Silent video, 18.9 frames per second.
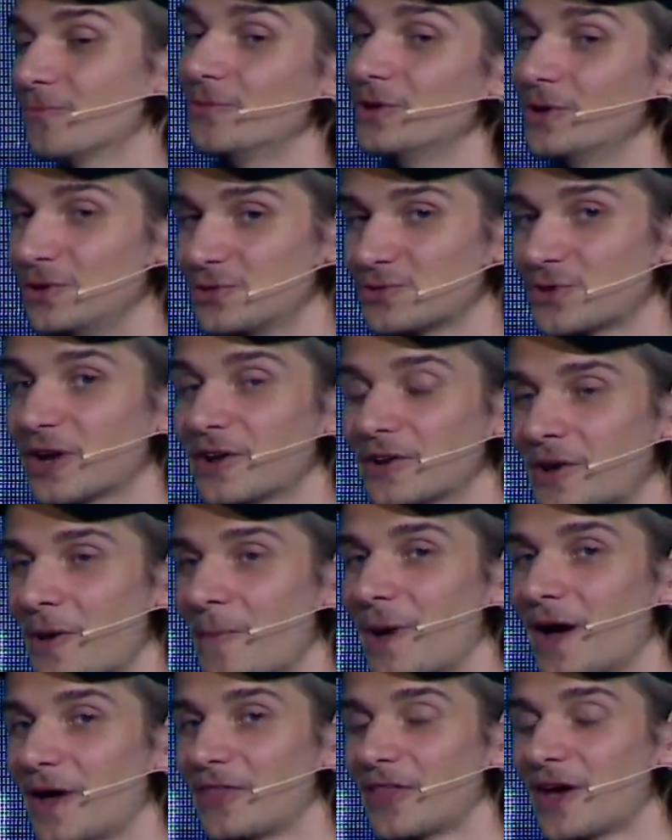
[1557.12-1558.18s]
we try to
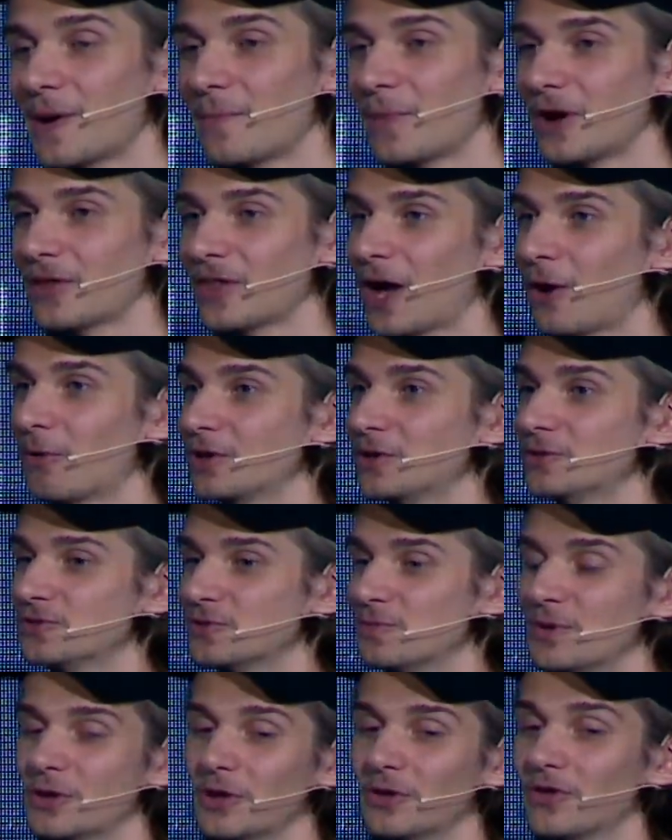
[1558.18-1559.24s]
combat that by allowing you
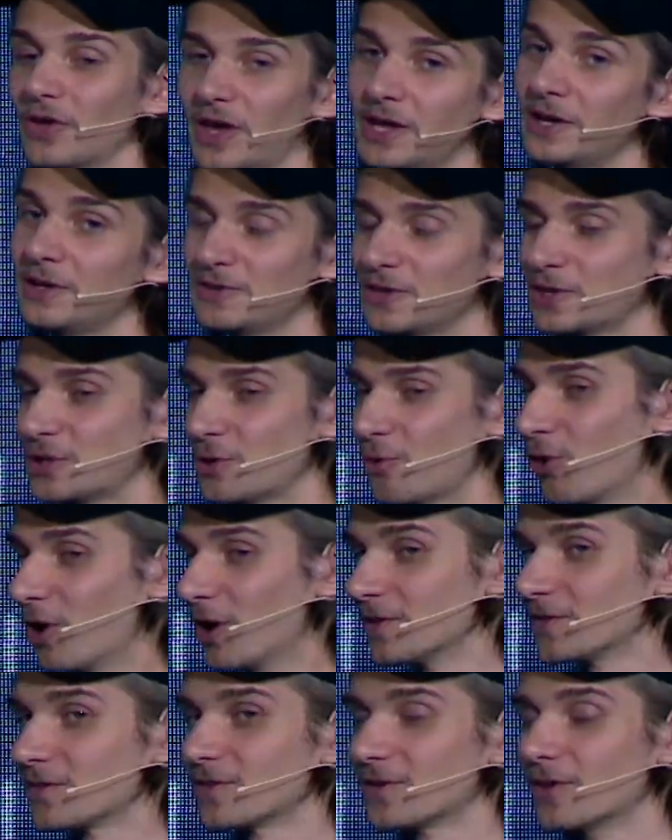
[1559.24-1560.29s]
to build anything you
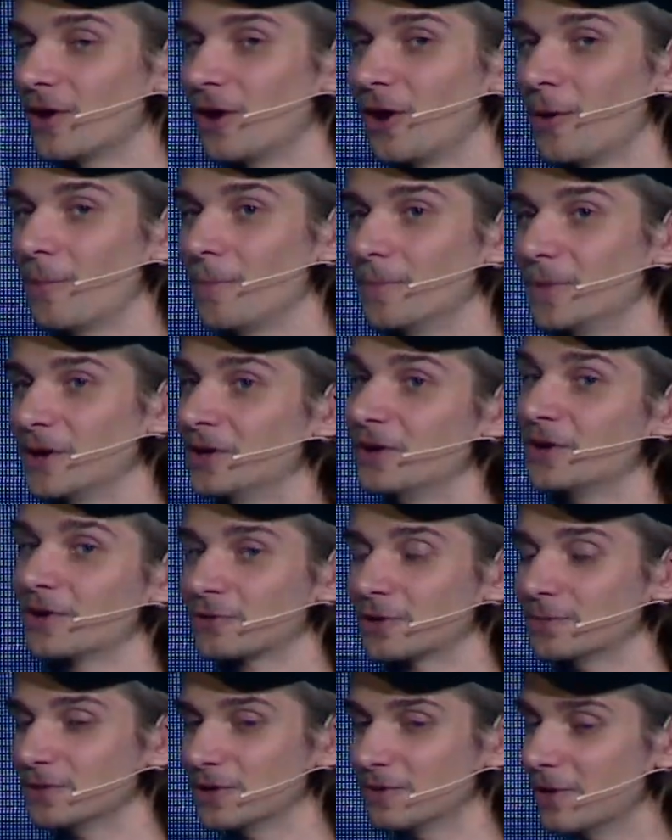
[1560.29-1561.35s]
want in an
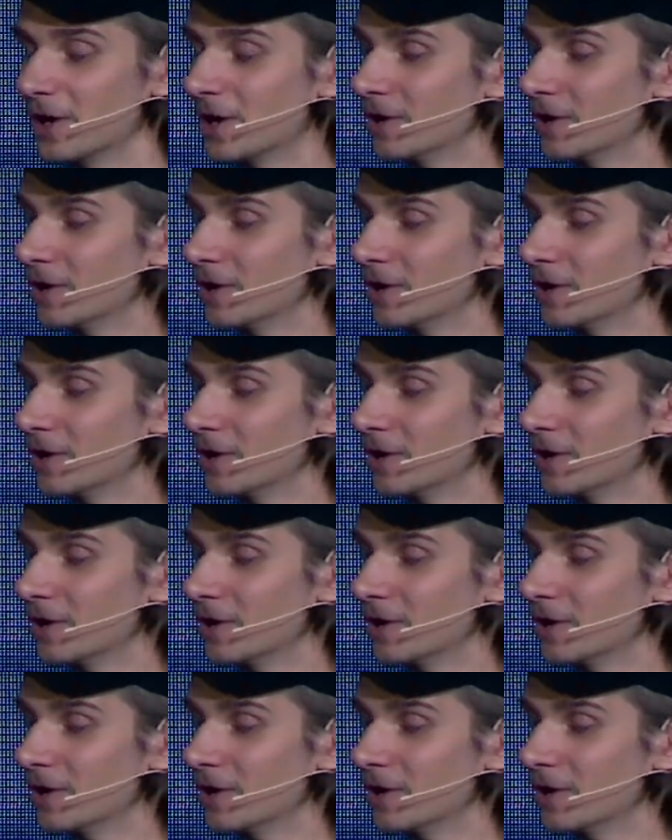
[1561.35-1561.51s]
encrypted